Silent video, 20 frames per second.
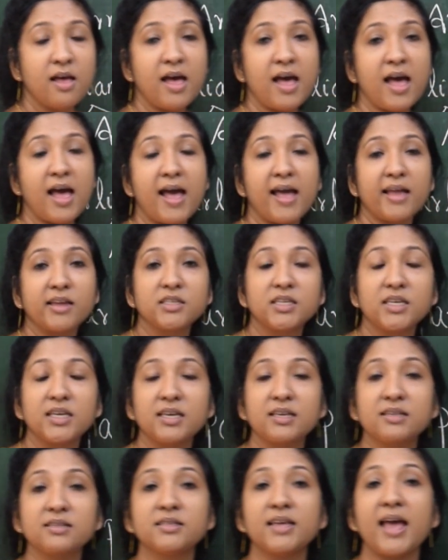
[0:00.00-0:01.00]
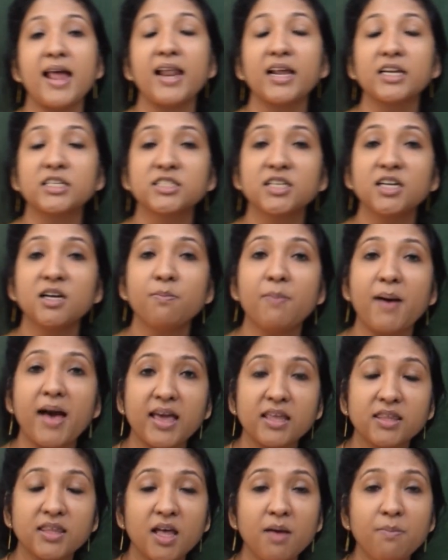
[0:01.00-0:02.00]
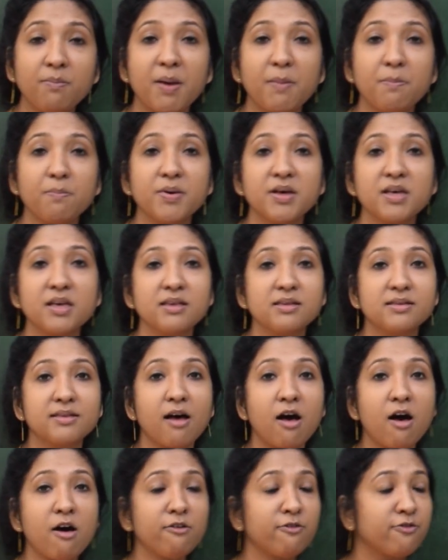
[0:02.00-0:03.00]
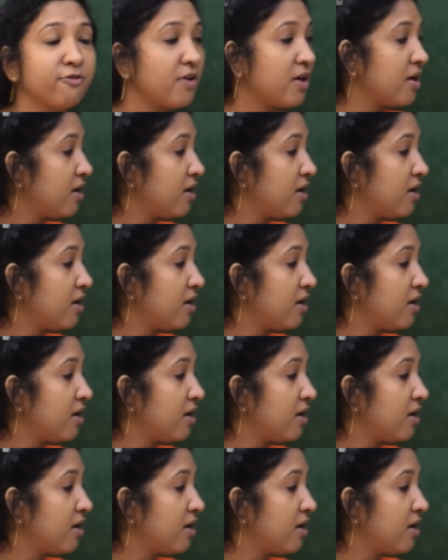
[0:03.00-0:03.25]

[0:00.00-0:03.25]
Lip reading: and he is elected by the members of